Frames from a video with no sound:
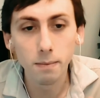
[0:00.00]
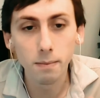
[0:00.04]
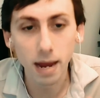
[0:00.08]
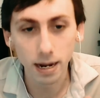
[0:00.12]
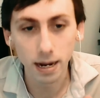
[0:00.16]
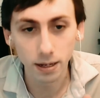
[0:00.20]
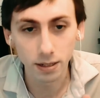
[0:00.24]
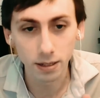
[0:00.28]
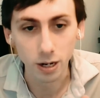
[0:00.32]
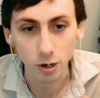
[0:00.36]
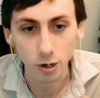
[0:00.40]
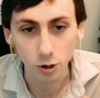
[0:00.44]

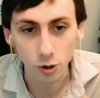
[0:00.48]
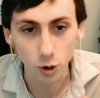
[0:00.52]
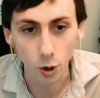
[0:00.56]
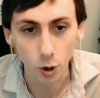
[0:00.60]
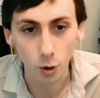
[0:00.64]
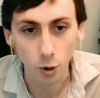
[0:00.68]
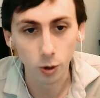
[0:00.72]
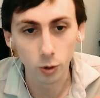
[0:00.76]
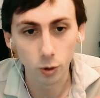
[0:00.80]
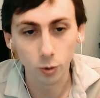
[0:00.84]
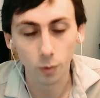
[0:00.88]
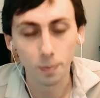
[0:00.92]
medicine
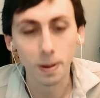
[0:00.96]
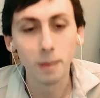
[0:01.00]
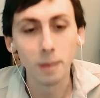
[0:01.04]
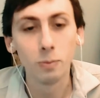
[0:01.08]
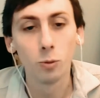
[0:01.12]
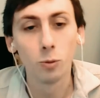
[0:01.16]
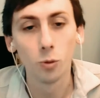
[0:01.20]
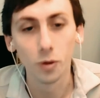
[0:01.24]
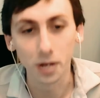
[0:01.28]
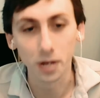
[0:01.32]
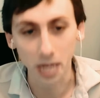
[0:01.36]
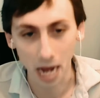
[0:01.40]
shows where
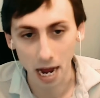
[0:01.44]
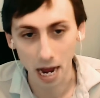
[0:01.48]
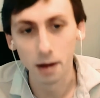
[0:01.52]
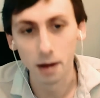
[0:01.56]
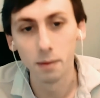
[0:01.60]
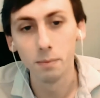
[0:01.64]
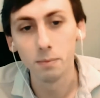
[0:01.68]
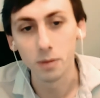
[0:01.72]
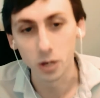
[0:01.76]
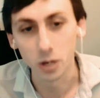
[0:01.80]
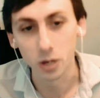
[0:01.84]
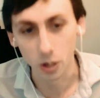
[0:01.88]
people would
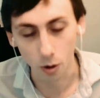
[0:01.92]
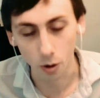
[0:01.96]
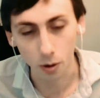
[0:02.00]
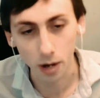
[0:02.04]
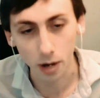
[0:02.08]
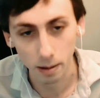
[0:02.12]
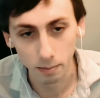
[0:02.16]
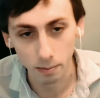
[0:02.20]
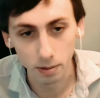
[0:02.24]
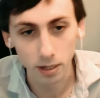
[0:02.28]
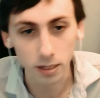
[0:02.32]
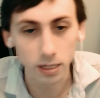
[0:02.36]
come
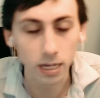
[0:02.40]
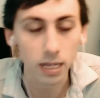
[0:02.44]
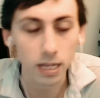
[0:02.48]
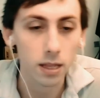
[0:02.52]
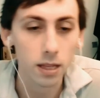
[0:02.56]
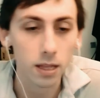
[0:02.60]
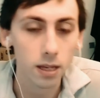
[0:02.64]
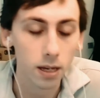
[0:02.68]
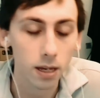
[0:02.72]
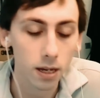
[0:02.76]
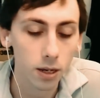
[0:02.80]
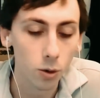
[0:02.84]
to see
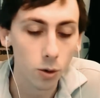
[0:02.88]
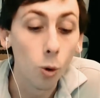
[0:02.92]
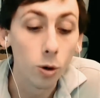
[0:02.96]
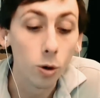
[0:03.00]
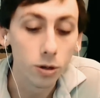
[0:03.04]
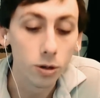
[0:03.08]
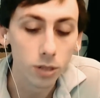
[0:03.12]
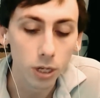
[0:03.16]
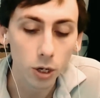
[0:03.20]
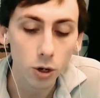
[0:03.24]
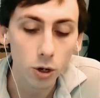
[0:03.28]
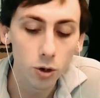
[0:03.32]
the
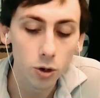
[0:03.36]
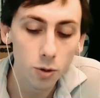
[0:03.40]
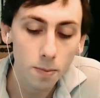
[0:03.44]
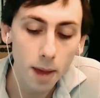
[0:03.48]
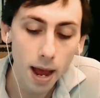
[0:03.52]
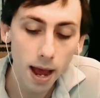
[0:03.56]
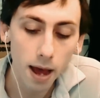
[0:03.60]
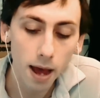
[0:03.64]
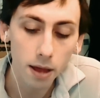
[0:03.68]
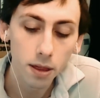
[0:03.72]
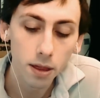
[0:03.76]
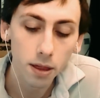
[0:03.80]
horse that could do
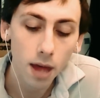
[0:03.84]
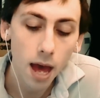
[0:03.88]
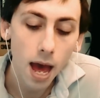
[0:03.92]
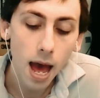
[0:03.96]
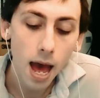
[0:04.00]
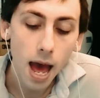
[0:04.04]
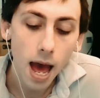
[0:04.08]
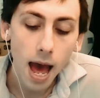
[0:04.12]
math.